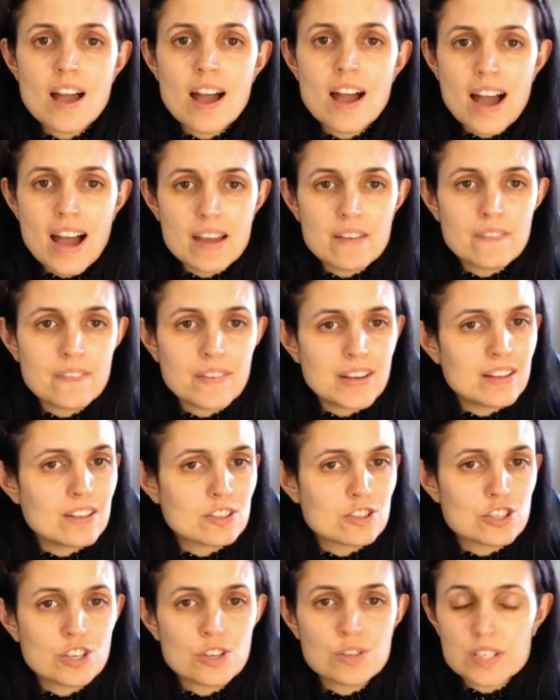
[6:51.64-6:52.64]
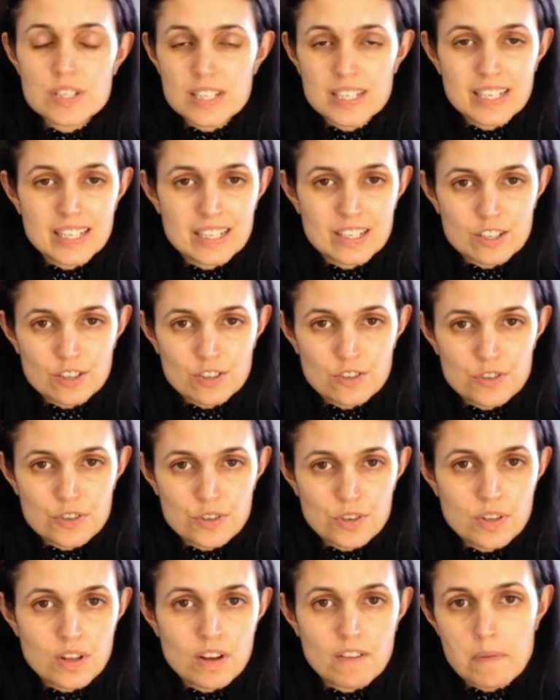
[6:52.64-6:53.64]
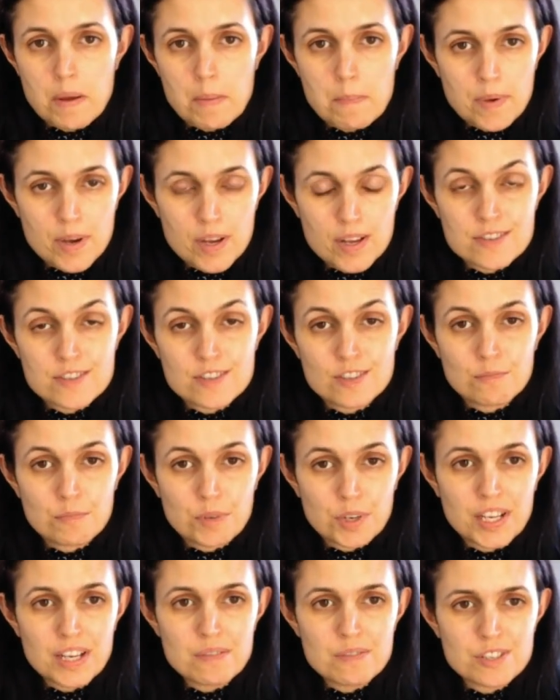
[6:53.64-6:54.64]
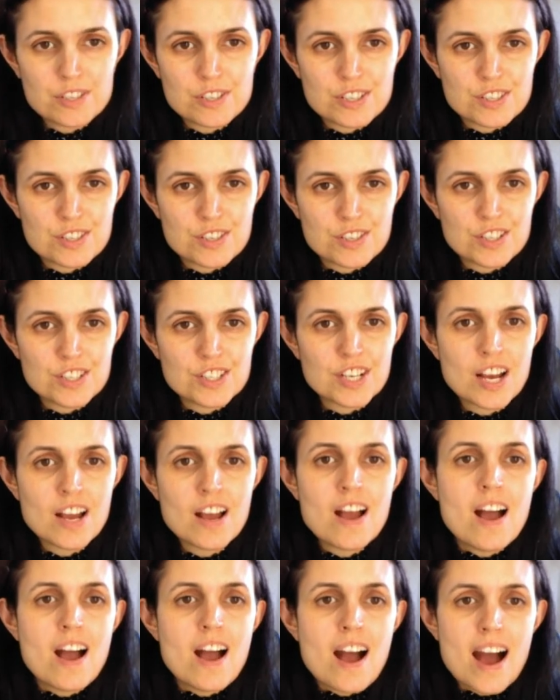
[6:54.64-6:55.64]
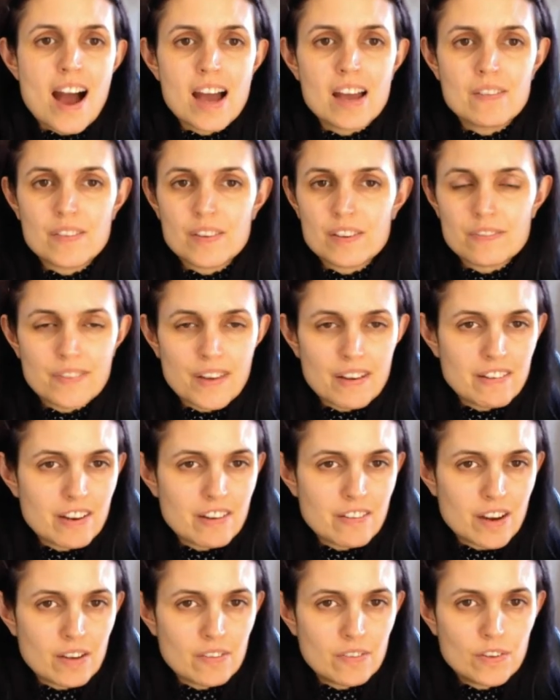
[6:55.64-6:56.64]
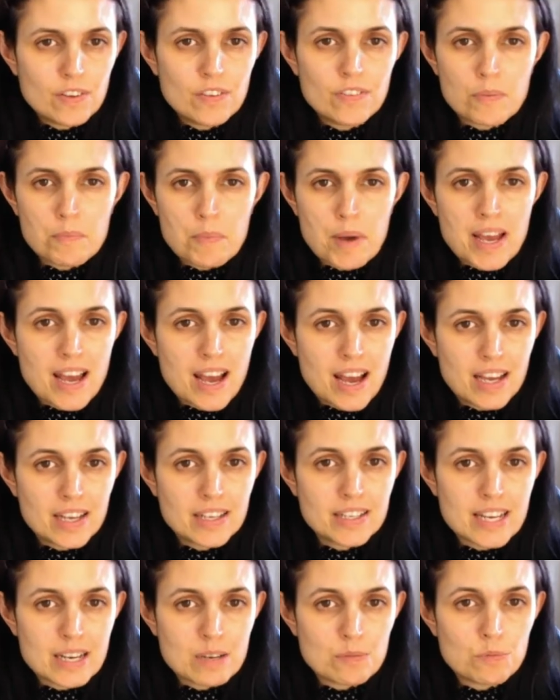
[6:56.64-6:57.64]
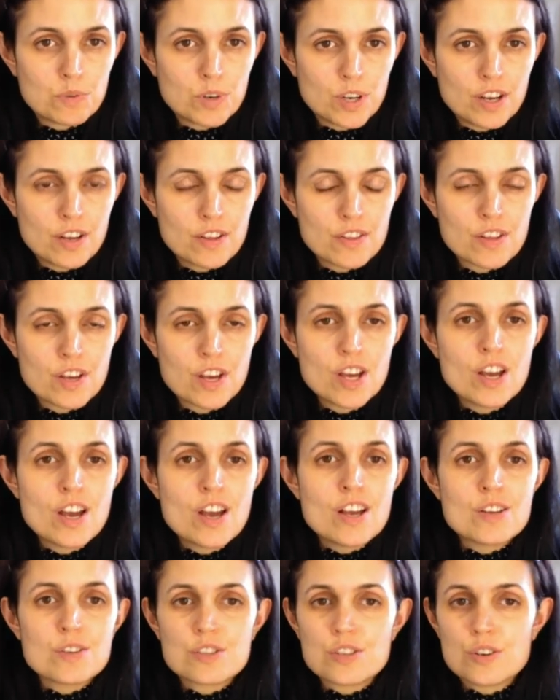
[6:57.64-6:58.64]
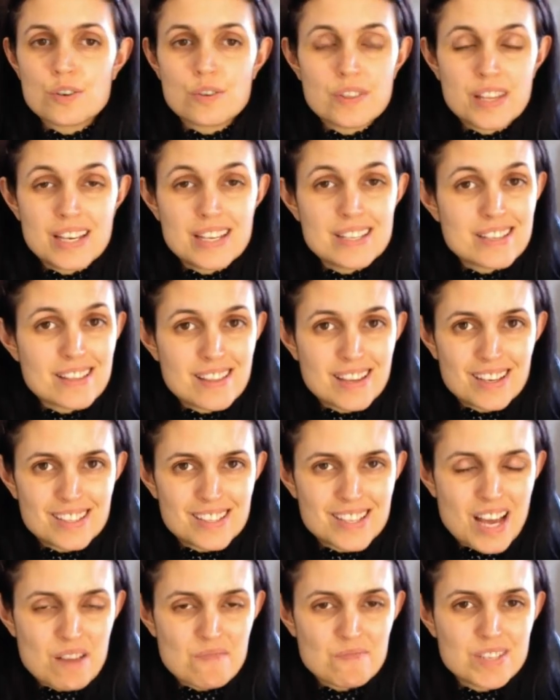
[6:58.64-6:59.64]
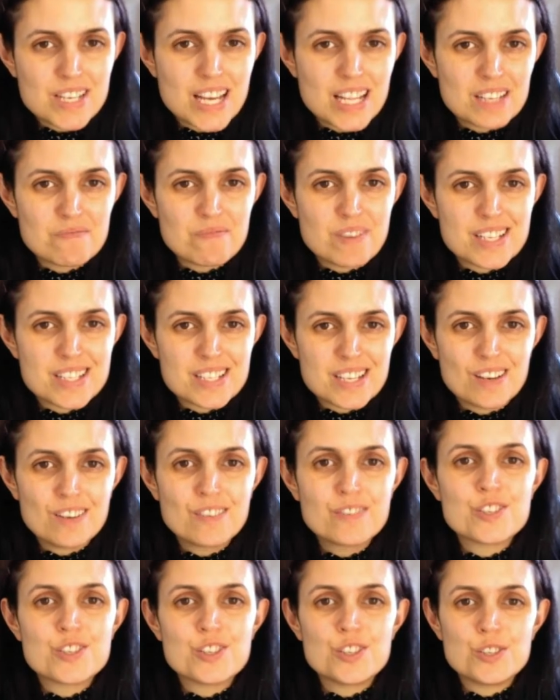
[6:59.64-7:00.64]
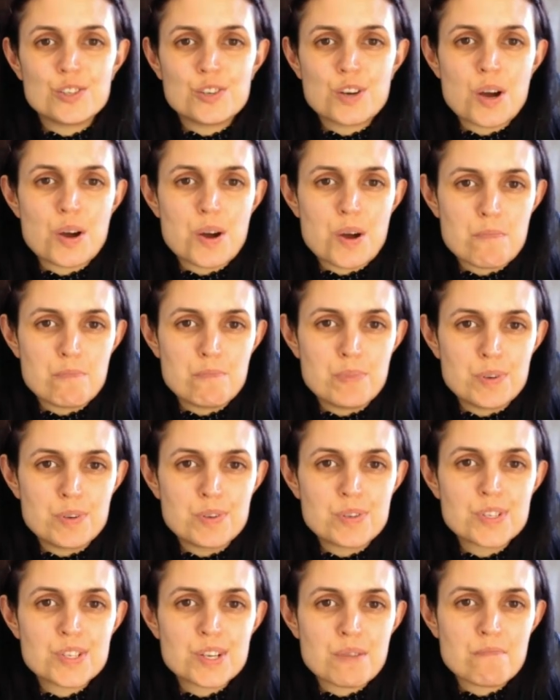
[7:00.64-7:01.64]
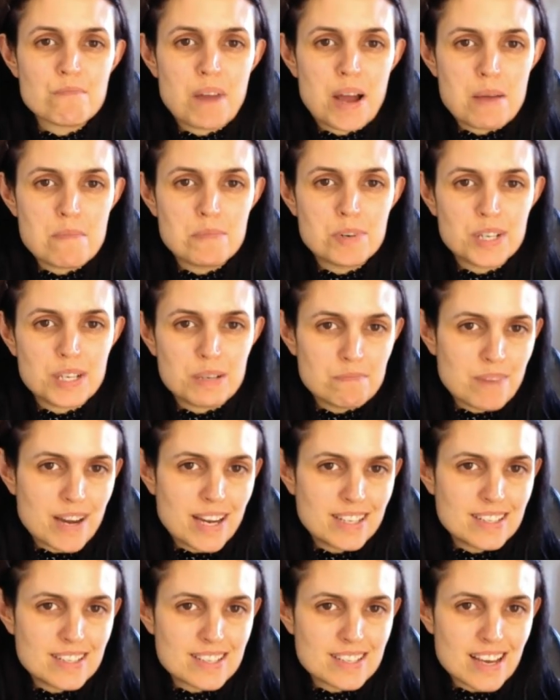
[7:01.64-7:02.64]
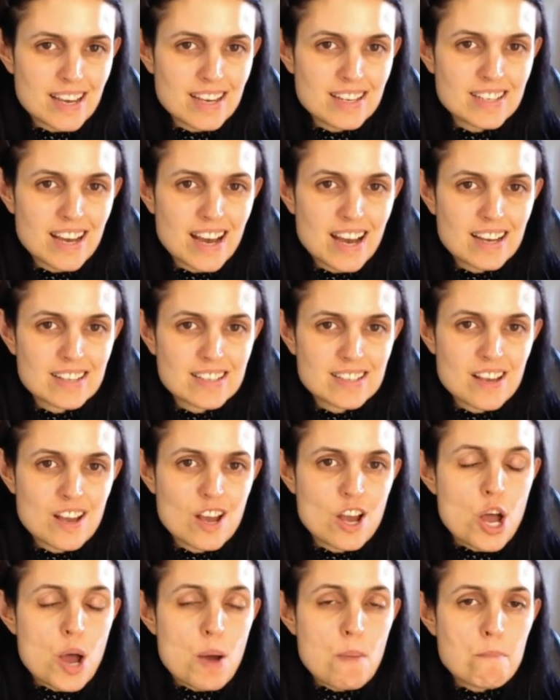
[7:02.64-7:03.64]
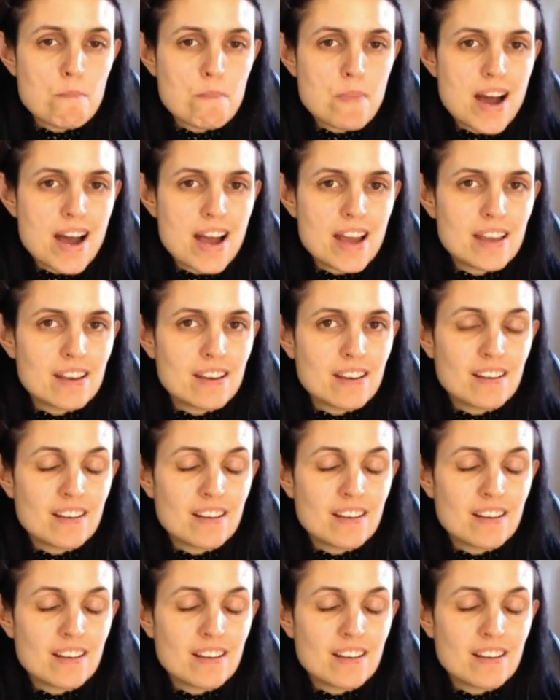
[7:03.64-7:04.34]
I feel totally in control of my personal money, which is good. I feel very grateful for my high net worth. So these are things that I'm telling myself to boost my money mindset as my